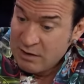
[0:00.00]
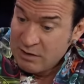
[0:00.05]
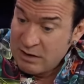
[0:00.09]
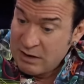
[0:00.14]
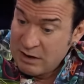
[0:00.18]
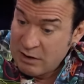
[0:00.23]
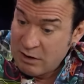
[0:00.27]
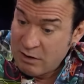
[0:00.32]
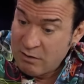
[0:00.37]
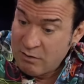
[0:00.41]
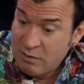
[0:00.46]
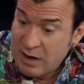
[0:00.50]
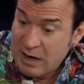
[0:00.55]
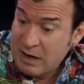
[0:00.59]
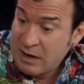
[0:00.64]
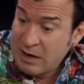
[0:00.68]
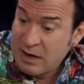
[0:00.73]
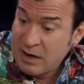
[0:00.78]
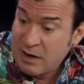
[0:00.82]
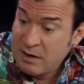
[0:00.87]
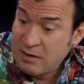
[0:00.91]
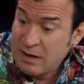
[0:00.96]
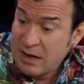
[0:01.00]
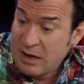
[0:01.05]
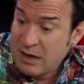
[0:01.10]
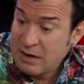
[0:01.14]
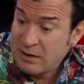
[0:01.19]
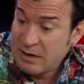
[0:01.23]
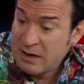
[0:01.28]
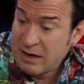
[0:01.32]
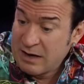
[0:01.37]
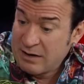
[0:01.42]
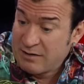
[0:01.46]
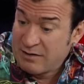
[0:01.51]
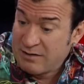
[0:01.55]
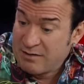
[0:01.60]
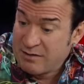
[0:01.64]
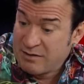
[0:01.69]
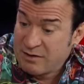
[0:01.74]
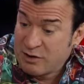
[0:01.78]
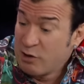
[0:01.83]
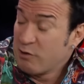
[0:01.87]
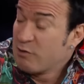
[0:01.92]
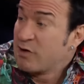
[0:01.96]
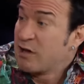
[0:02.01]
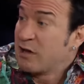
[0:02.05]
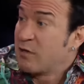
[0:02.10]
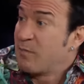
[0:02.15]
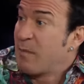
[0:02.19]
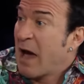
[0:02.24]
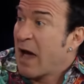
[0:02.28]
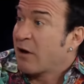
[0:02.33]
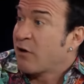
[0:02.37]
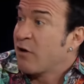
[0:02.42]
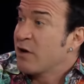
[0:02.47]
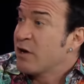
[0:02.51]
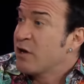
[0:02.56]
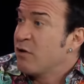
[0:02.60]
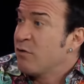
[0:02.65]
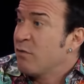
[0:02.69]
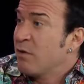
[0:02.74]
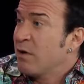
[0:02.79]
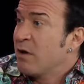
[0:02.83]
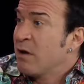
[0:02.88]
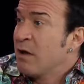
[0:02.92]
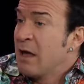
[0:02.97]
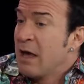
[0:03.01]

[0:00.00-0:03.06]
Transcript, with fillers: you know, uh, it, it turns its back on you.